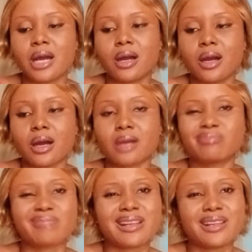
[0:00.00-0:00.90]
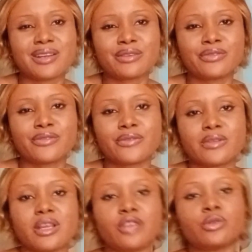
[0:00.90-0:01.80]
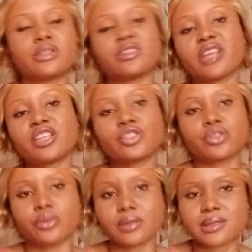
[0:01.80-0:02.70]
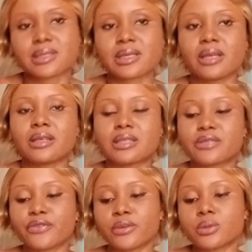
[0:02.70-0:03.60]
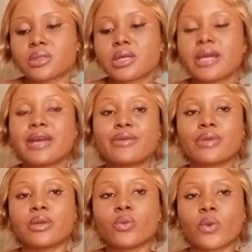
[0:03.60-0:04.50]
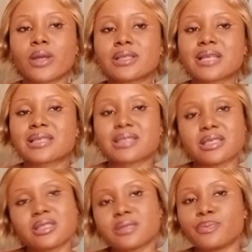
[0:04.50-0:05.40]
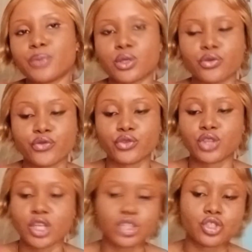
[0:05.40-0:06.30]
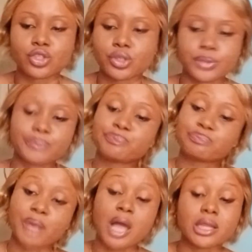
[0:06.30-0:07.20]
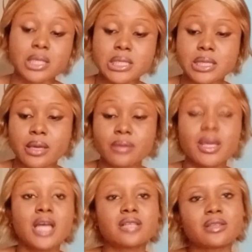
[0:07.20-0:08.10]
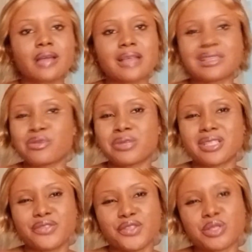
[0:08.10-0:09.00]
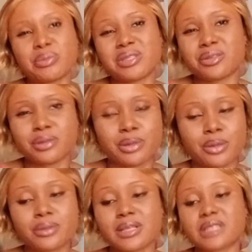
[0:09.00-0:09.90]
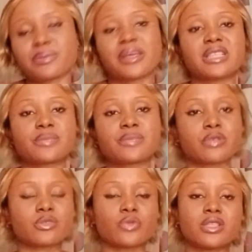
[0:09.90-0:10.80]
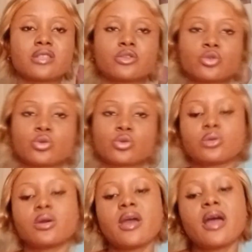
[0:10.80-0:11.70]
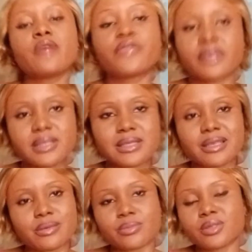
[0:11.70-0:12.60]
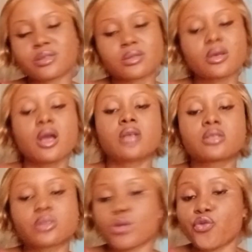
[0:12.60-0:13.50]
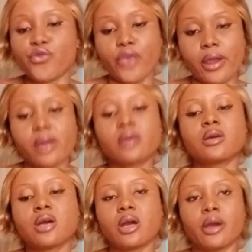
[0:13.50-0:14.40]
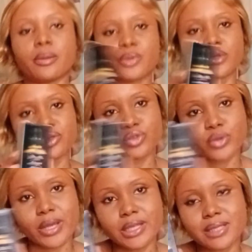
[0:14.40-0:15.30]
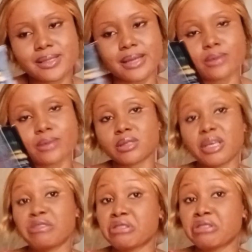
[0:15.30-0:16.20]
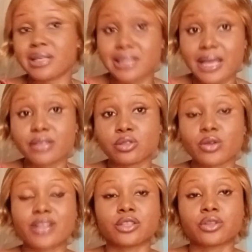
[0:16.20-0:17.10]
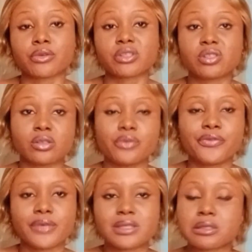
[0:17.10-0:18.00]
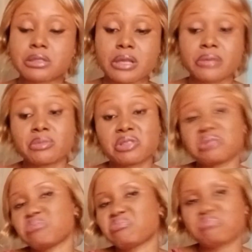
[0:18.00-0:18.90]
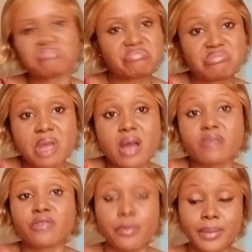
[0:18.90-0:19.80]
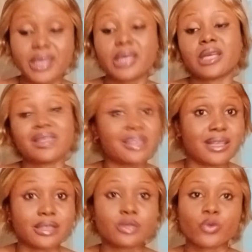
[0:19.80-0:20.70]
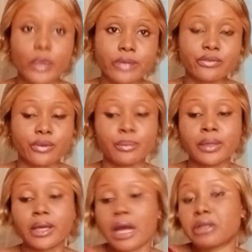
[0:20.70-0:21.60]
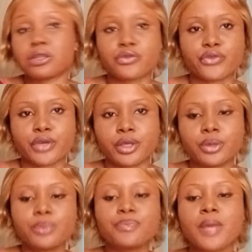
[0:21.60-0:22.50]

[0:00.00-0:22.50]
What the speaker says: I love, you know, the texture on the skin. It feels really well. It has this beautiful texture on the skin. So guys, I don't want this video to be too long. That's my experience with these two face serums so far. You can try this out. If you desire to try the Dr. Rashel face serum too, for me, it didn't work for me. I don't know for you.